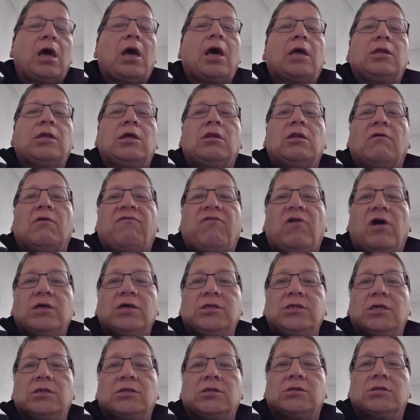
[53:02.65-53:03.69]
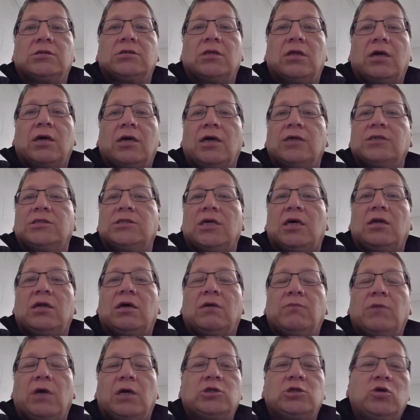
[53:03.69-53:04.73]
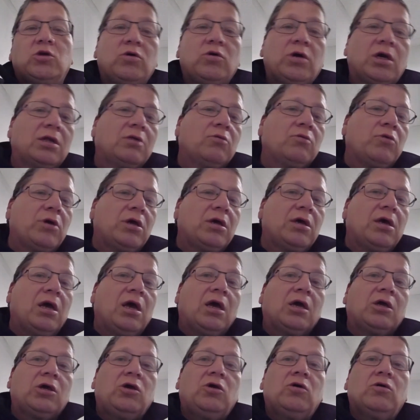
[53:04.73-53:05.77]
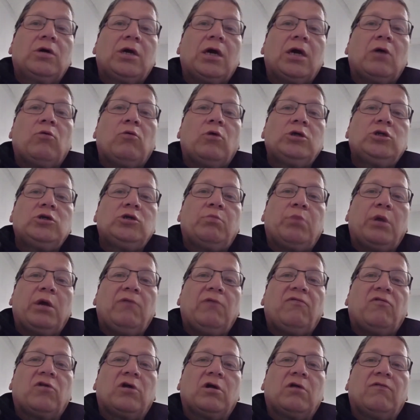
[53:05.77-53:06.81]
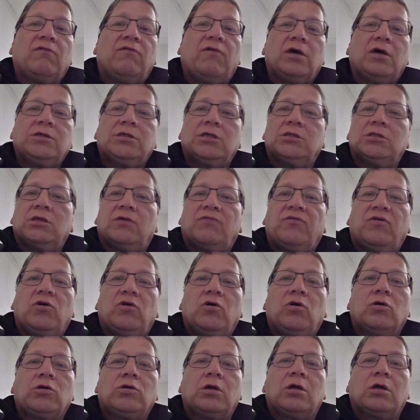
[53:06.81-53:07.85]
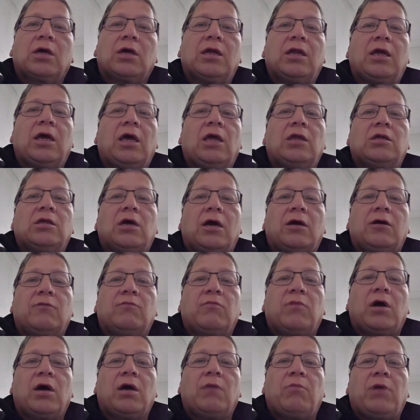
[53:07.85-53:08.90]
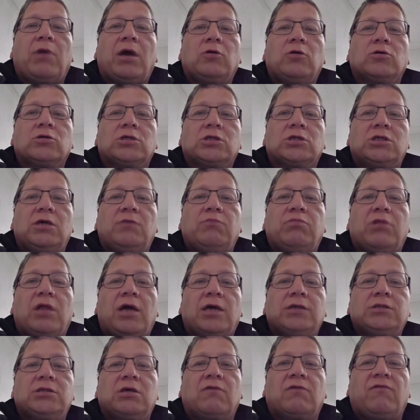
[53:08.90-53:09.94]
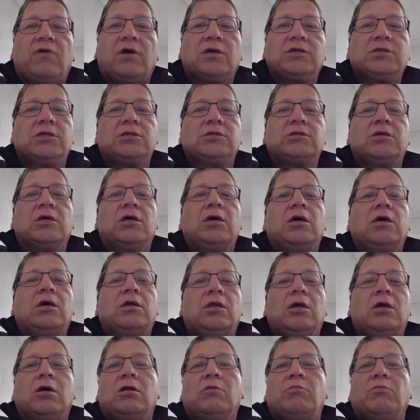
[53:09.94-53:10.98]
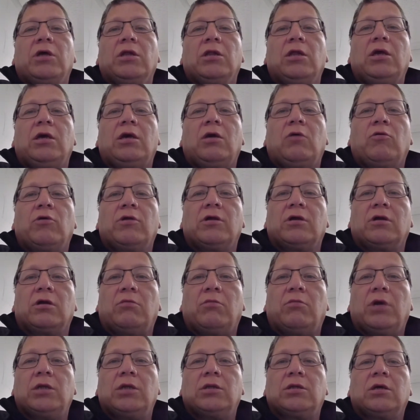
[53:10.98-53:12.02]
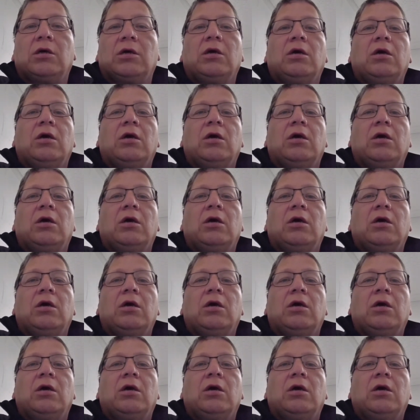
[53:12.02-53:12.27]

And then the faucets, like I said, I'm not joking. You get what you pay for on faucets. If you go to the Canadian Tire and buy those cheap plastic faucets, they're going to be leaking within a month.